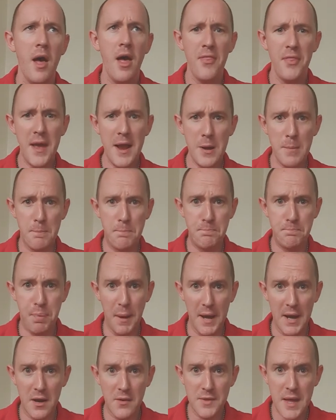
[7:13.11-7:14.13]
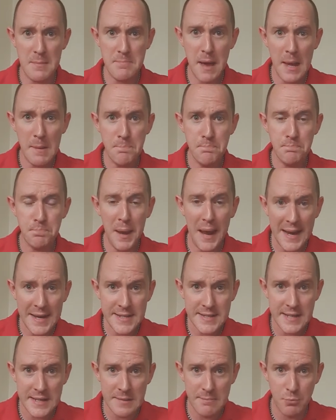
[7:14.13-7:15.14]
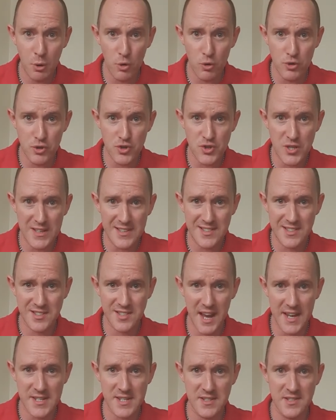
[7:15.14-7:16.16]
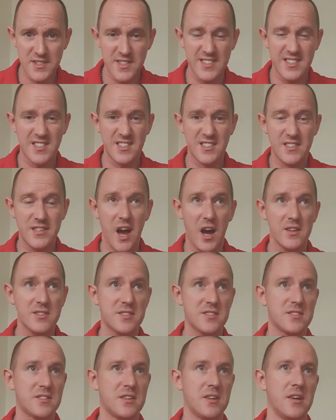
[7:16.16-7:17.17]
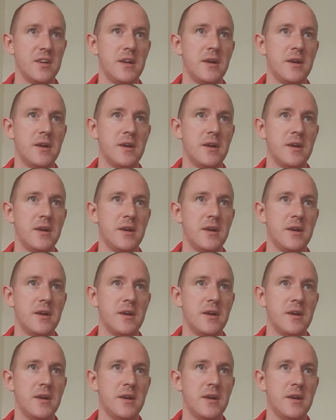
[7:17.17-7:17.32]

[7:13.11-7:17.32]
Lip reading: "They're bigger than my painting board," she said in disgust.